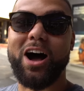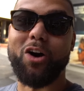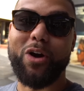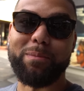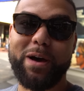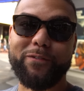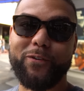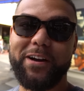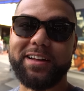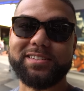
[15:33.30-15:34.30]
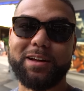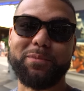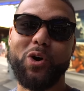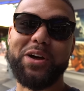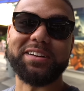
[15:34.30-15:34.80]
All right, my friends, I'm
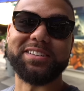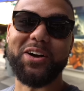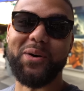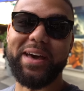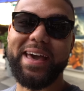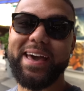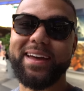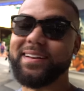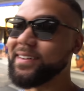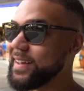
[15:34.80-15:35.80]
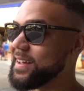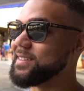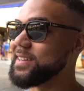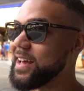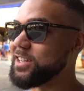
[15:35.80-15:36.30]
going to go ahead and end
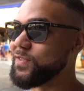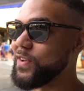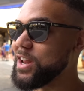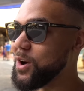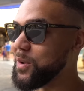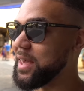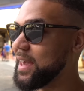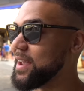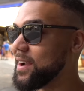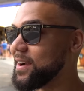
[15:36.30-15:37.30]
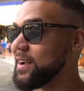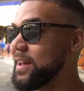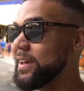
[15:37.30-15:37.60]
today's video here.